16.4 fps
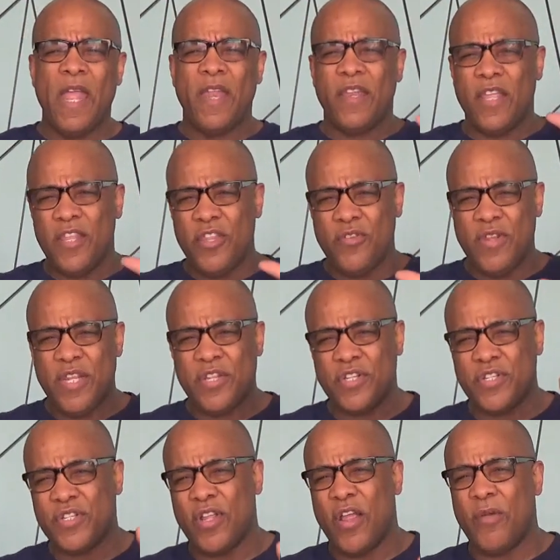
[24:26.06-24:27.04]
Then you need to
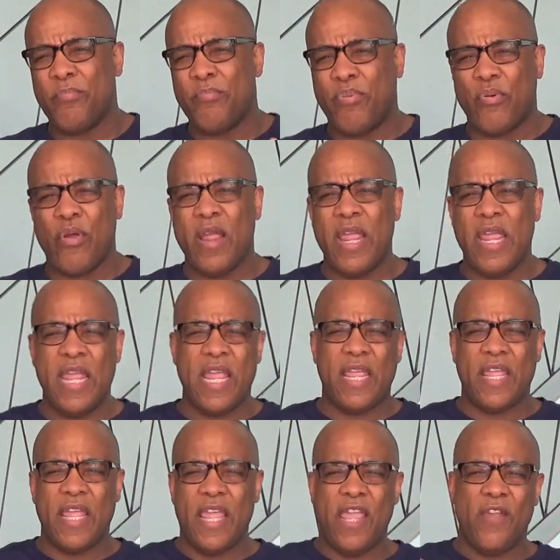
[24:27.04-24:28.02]
start
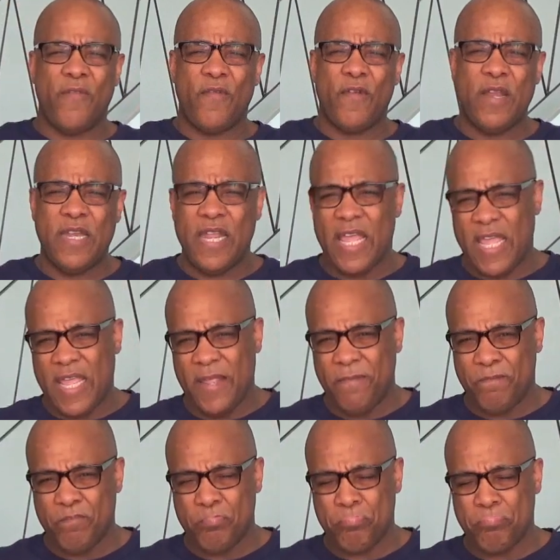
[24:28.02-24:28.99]
praying every day
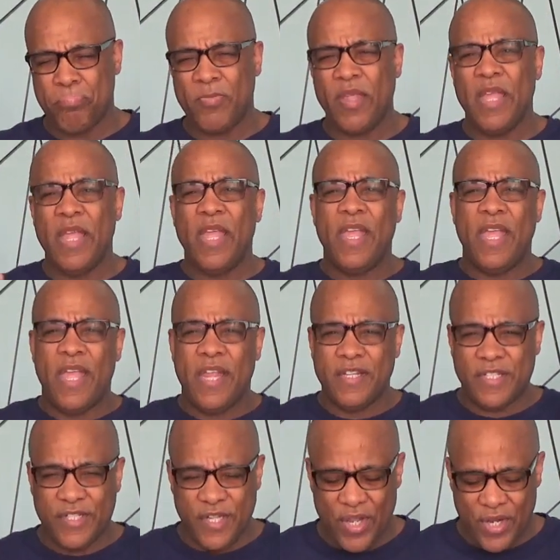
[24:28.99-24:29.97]
and
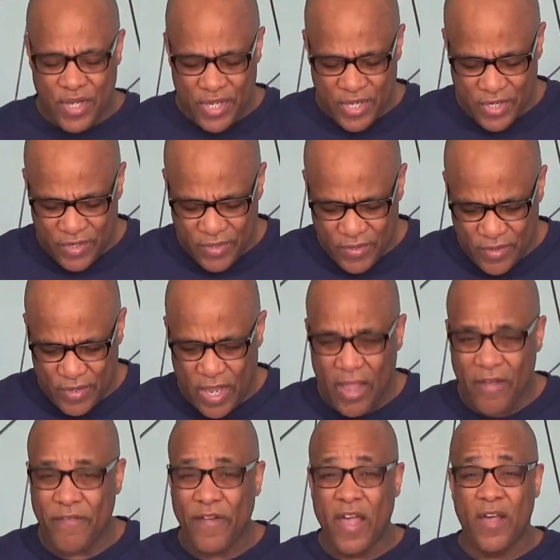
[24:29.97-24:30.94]
studying
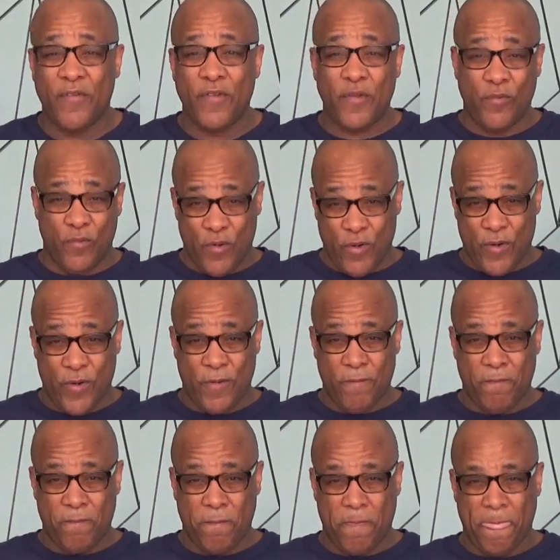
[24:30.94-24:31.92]
our Father's Word
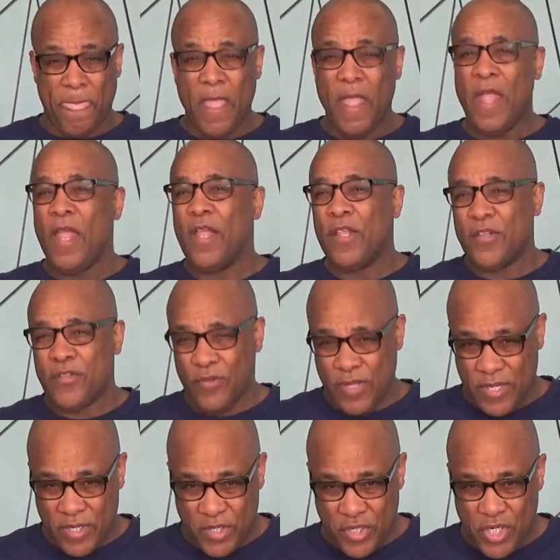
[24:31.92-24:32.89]
so
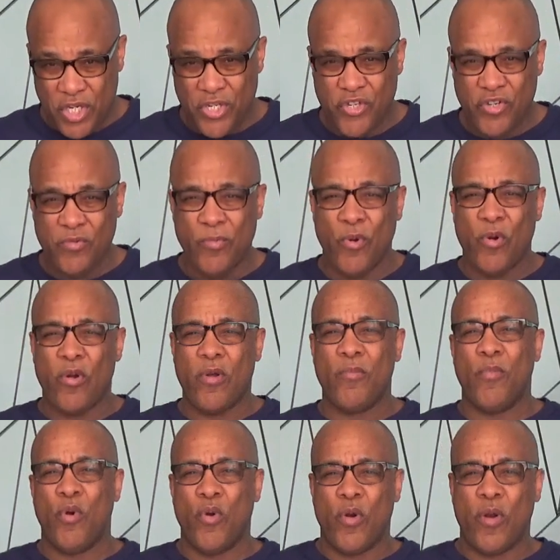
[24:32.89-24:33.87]
he can teach you more and
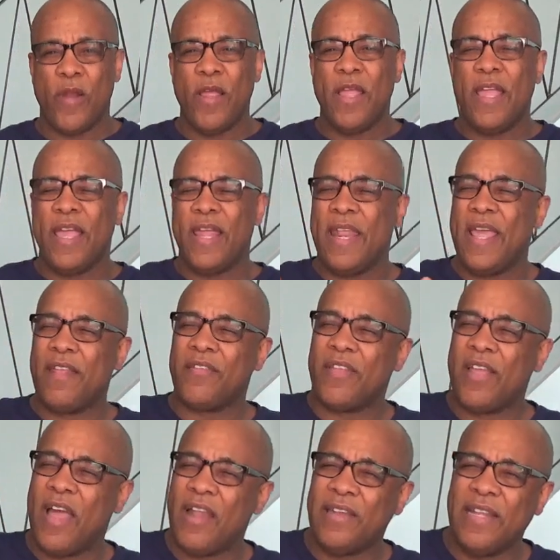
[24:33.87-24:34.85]
more and ask
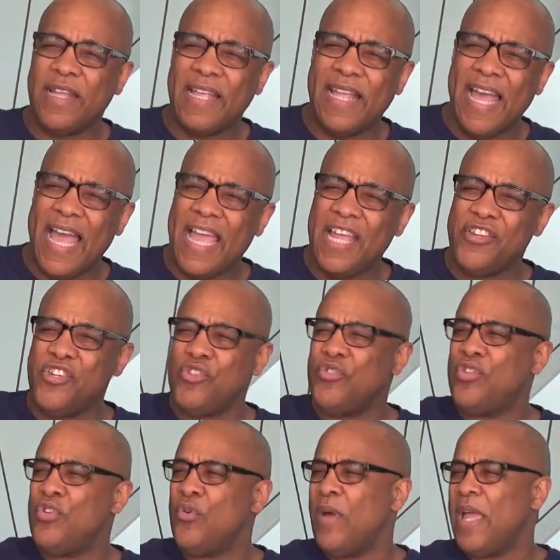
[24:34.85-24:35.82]
God to guide you
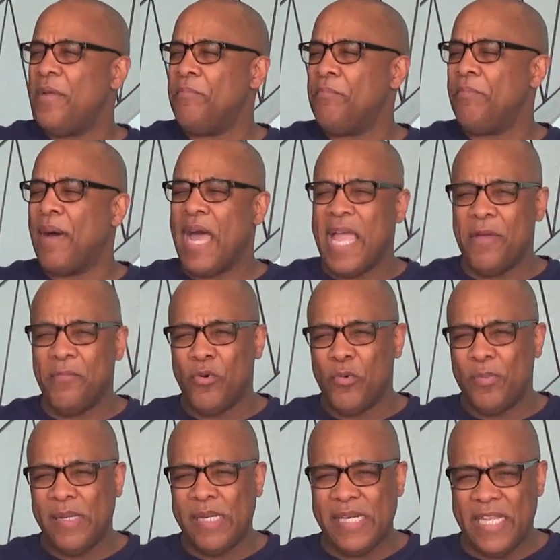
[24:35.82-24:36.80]
to a Bible
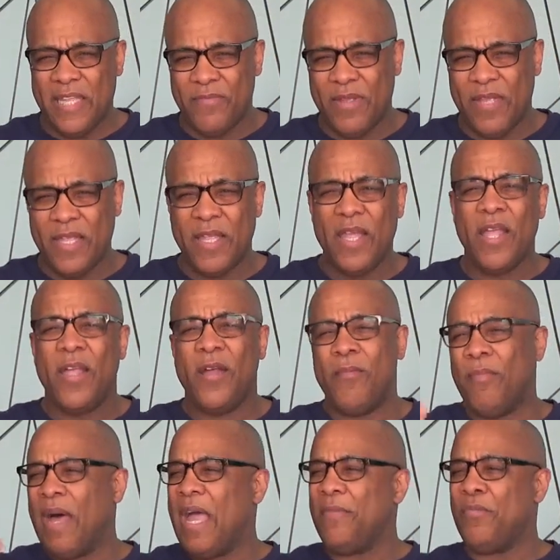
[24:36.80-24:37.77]
believing,
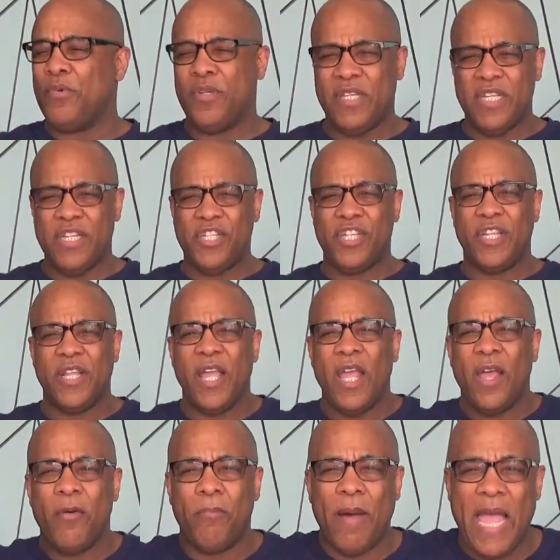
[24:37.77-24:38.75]
Bible teaching,
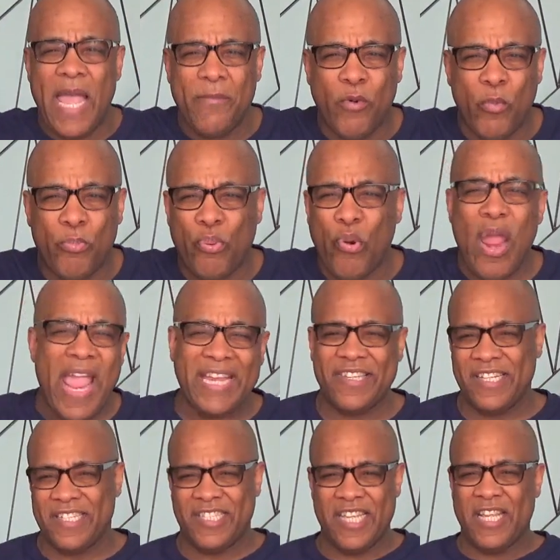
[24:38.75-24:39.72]
Bible
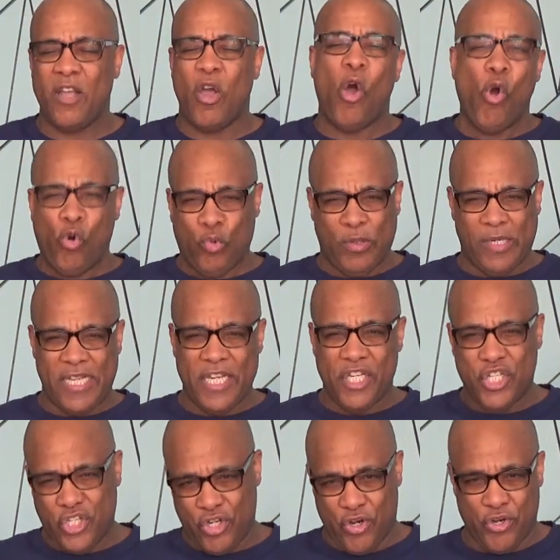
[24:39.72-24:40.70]
practicing only
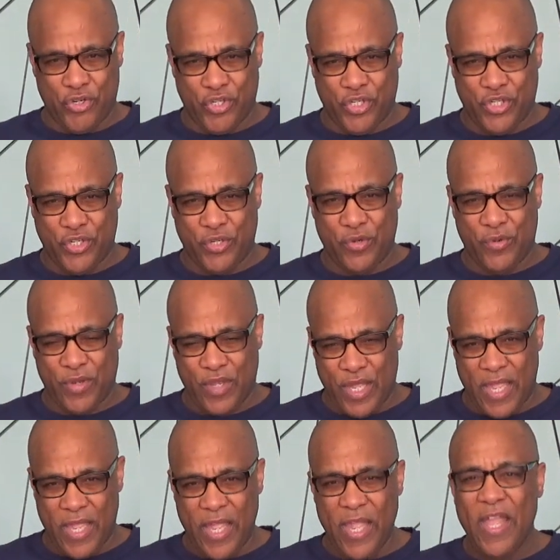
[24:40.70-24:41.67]
church.
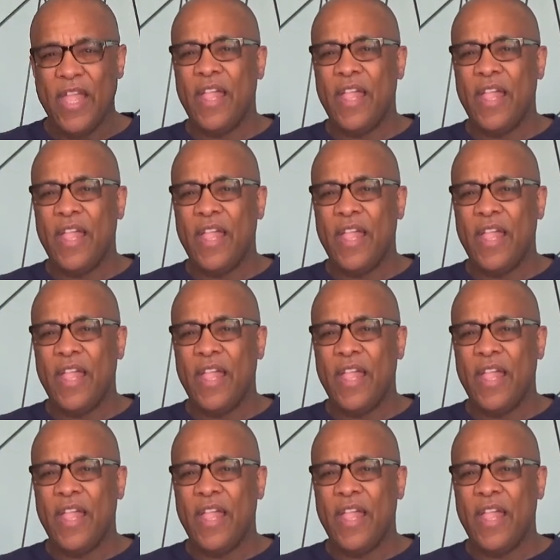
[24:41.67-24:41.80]
Okay?